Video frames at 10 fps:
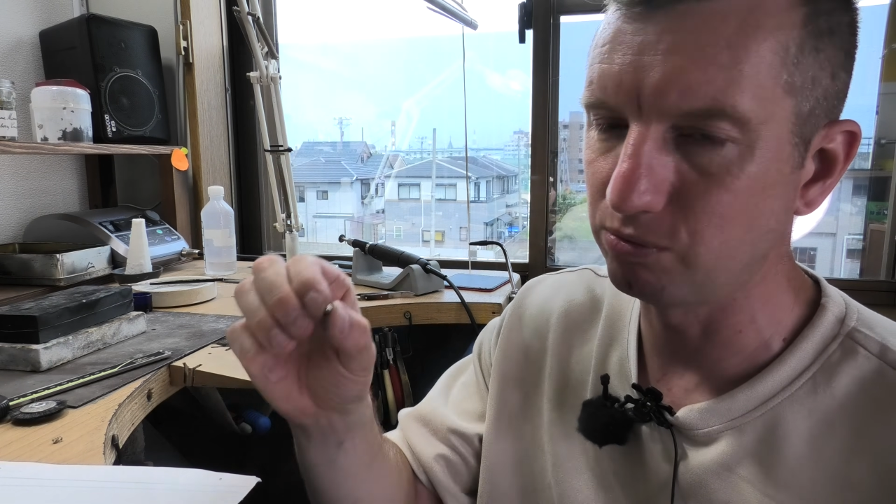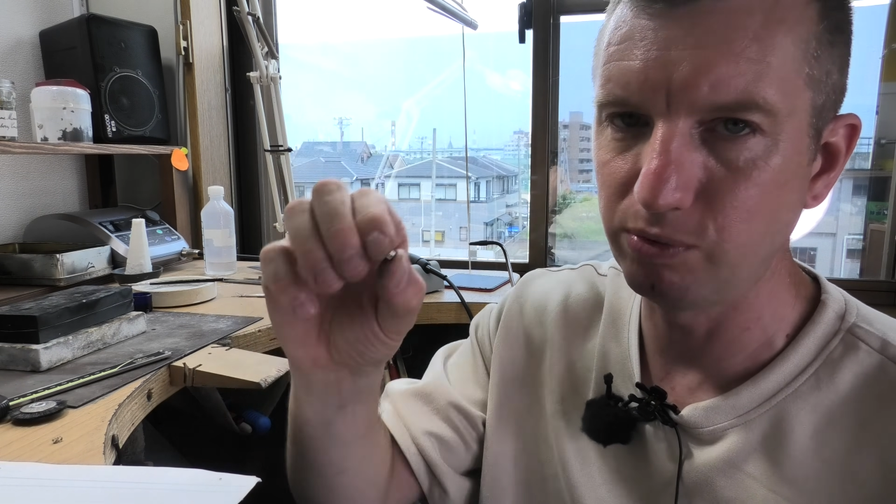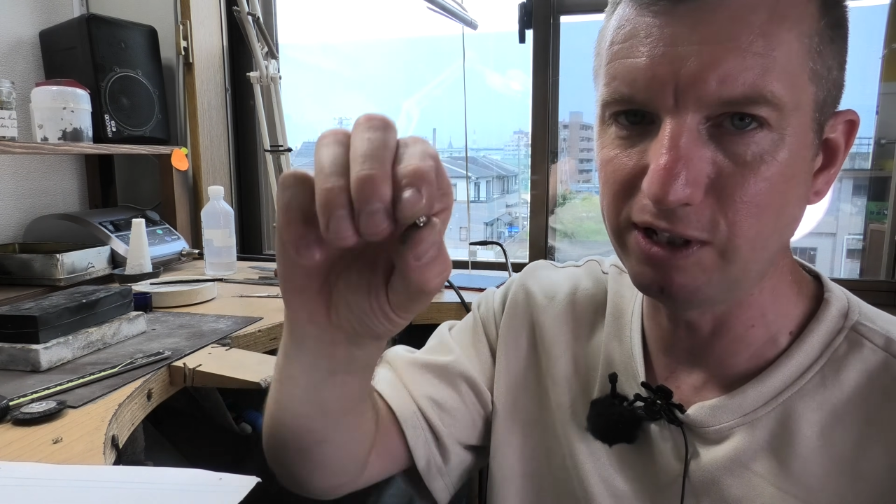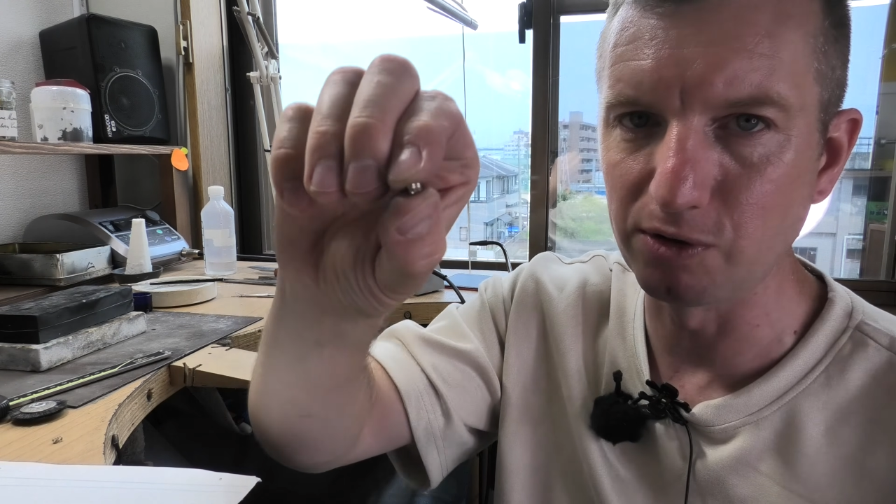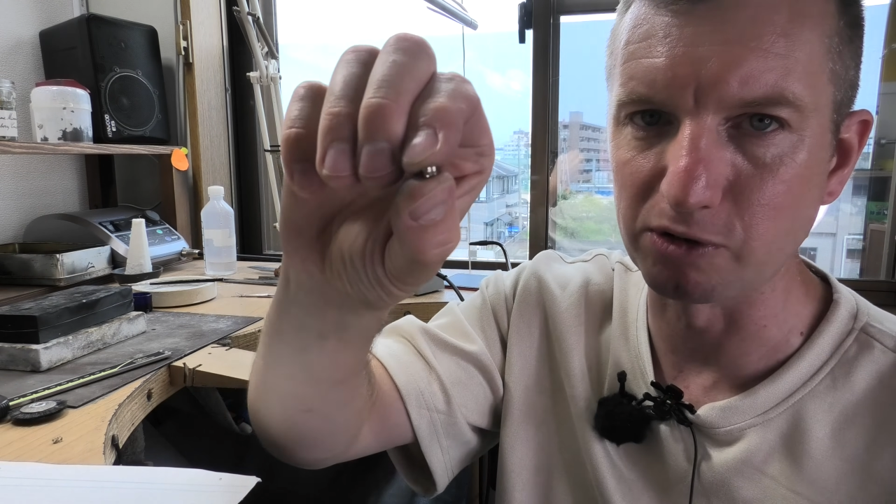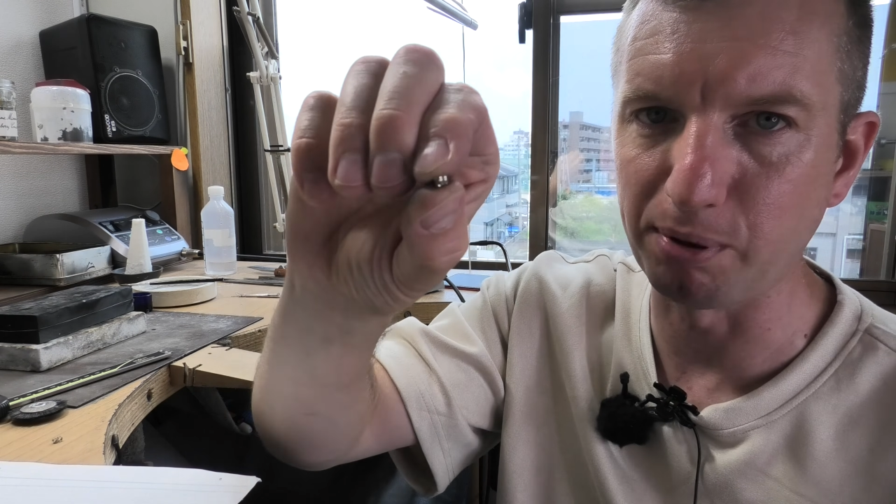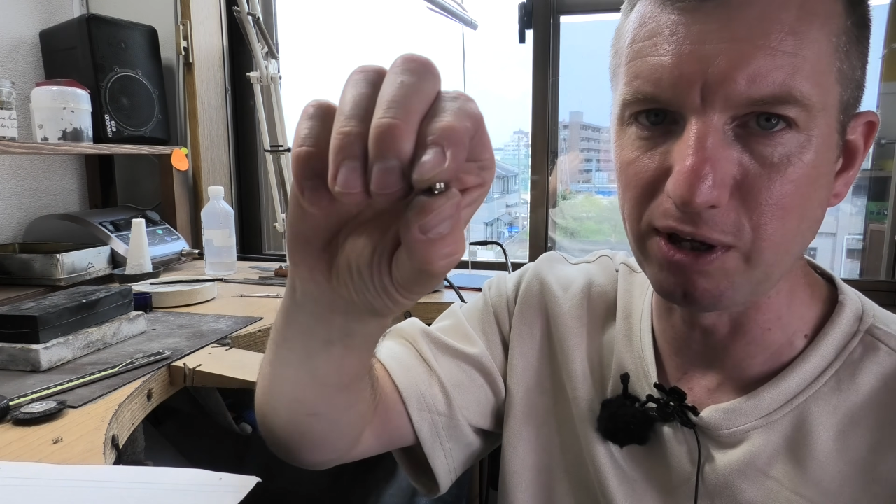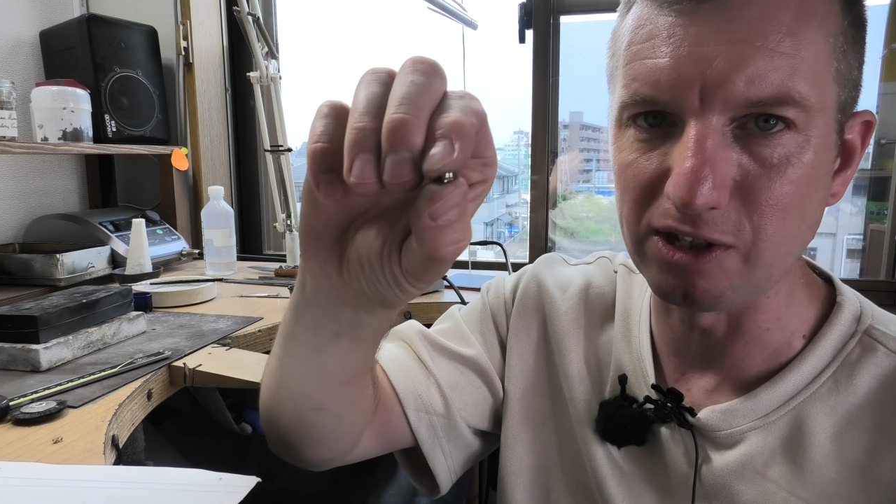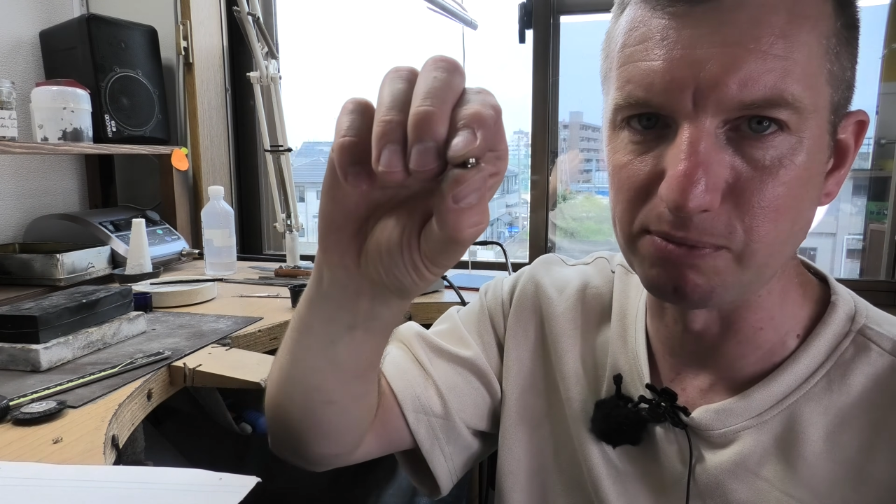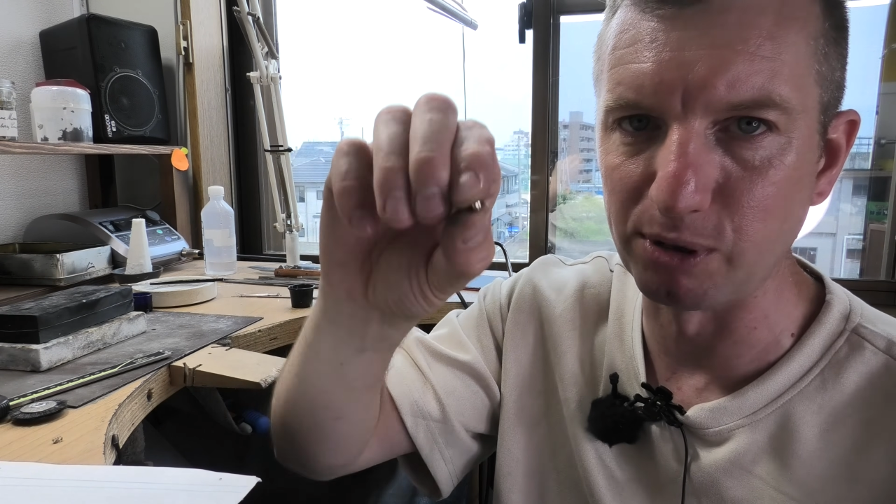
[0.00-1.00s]
we don't just
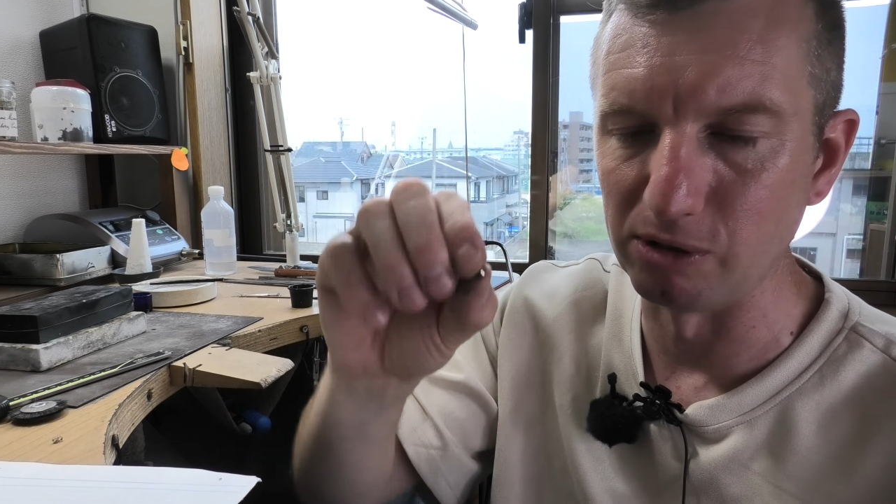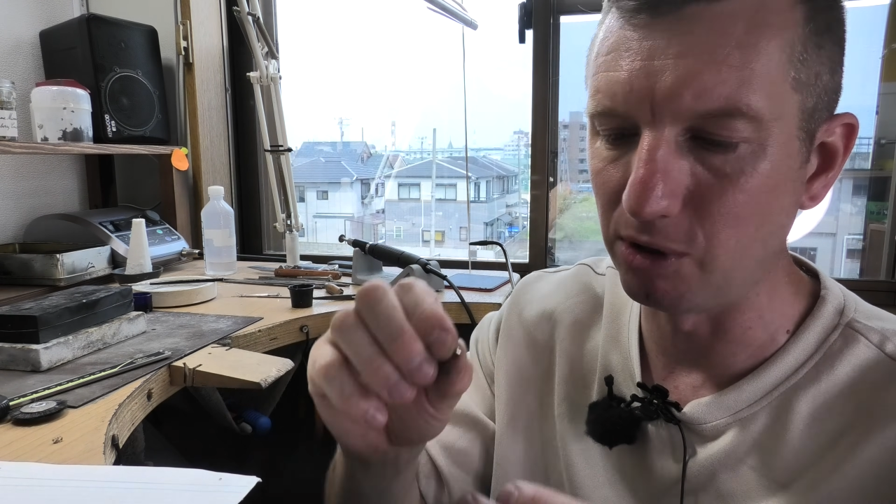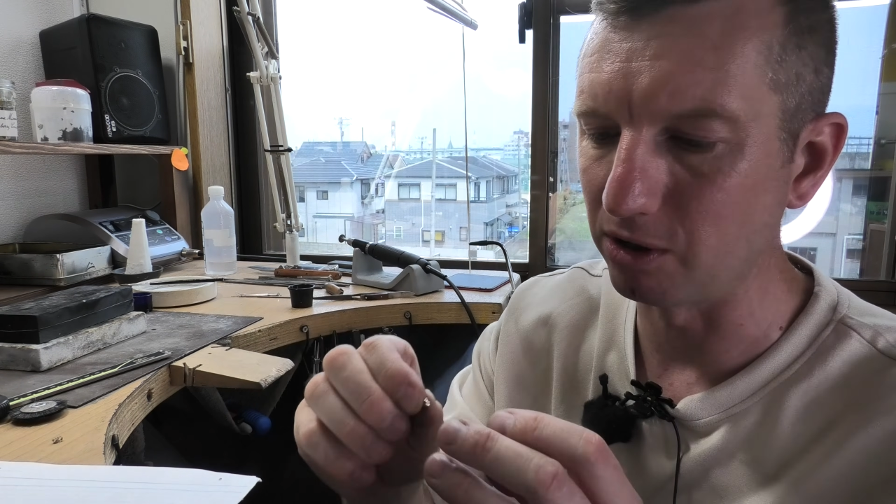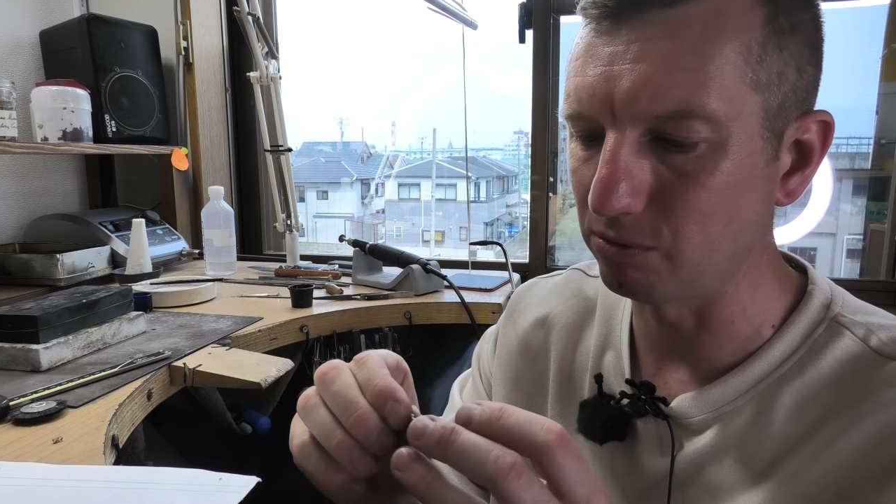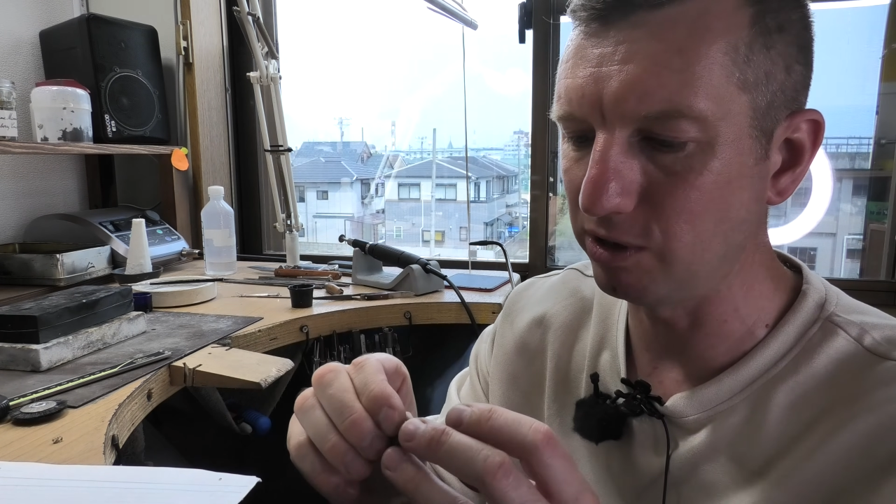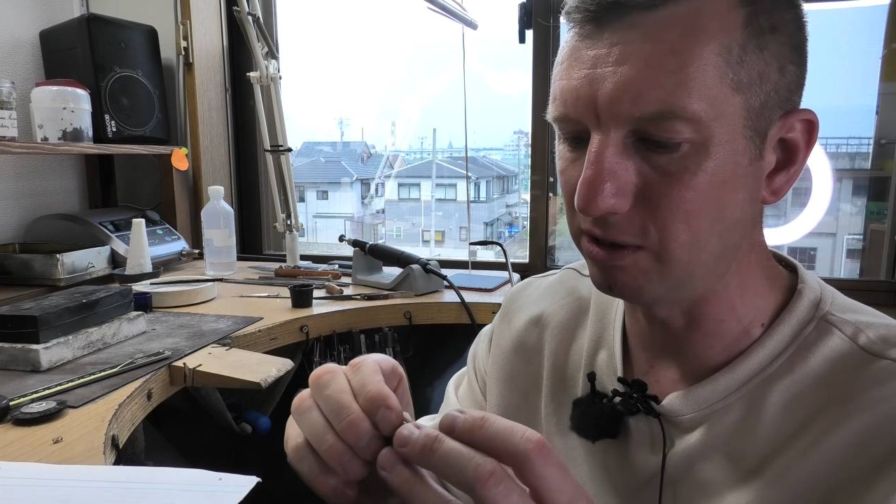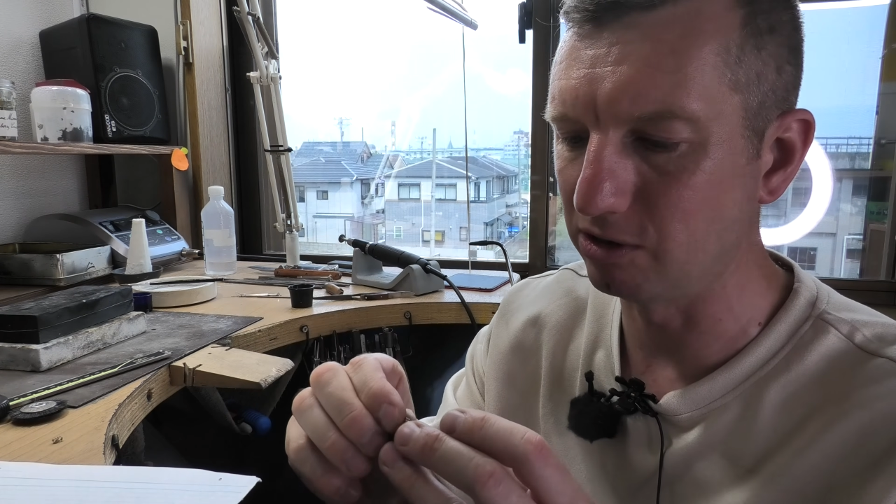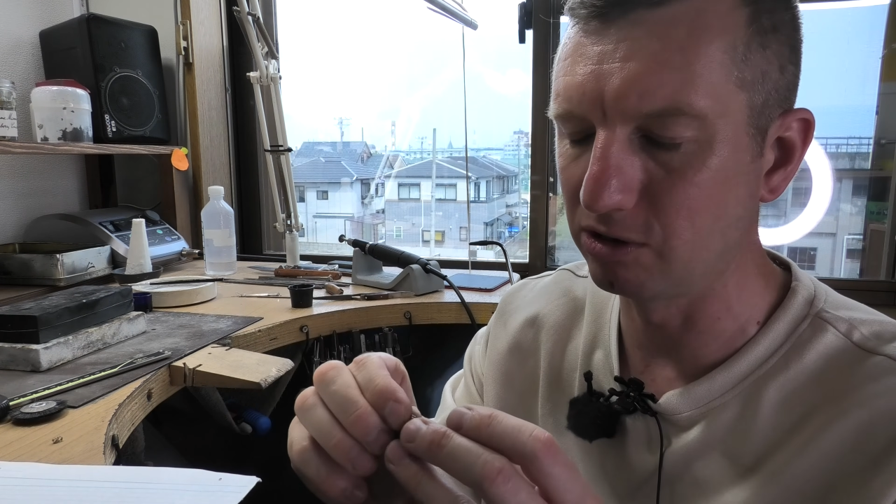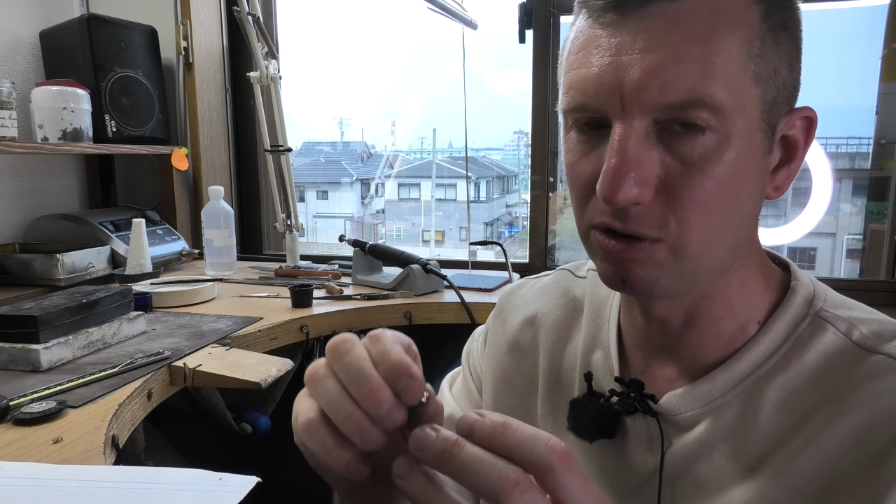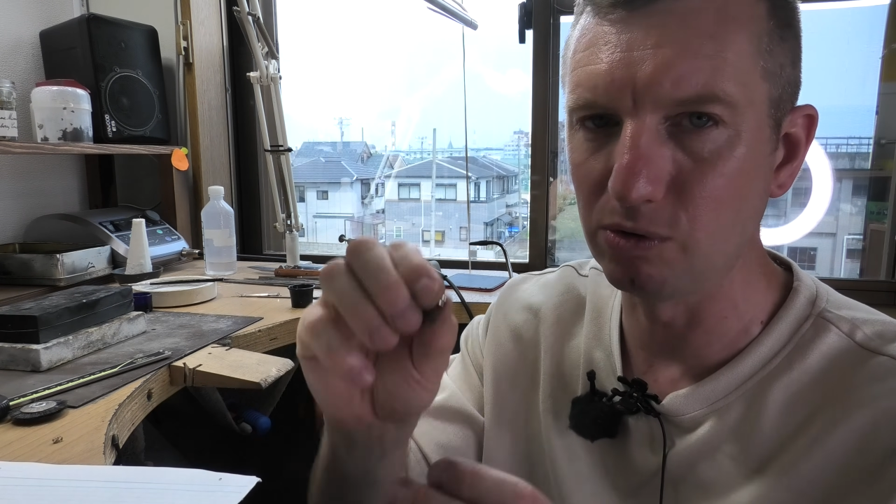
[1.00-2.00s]
buy these and put them on, we
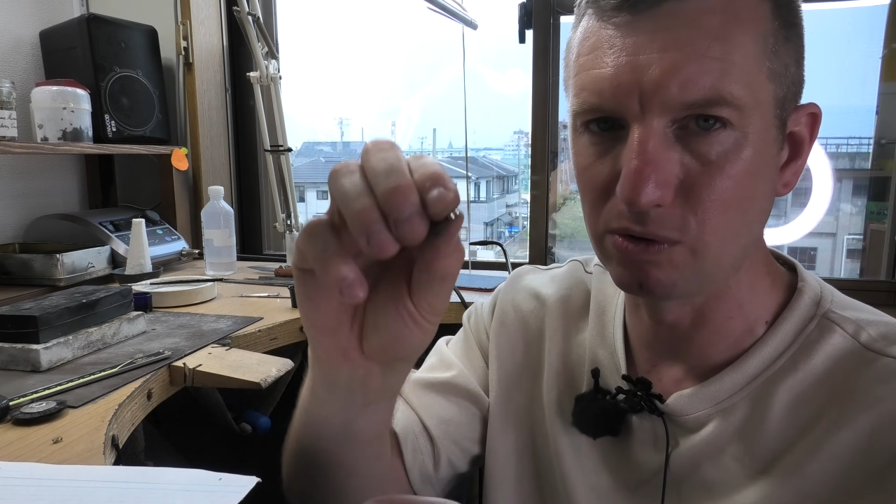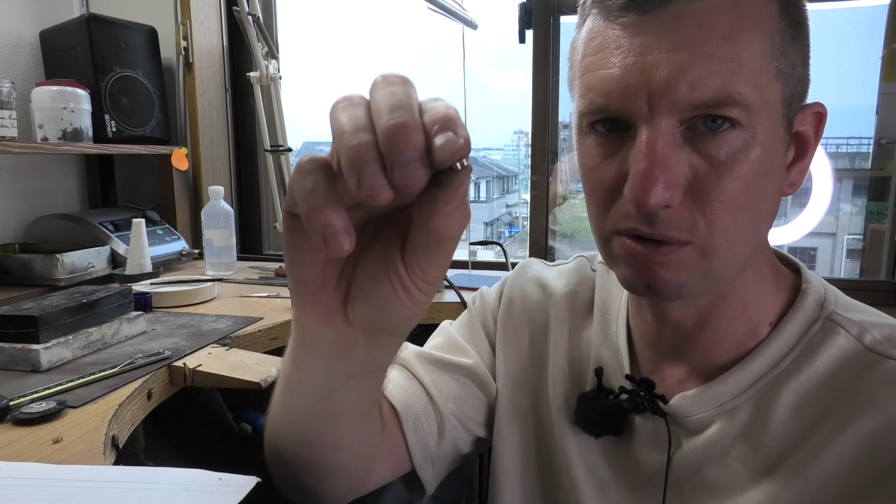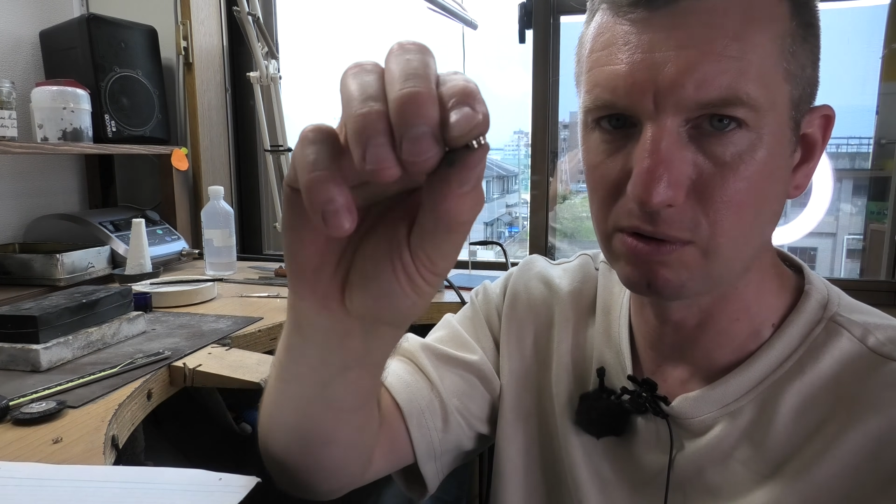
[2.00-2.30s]
do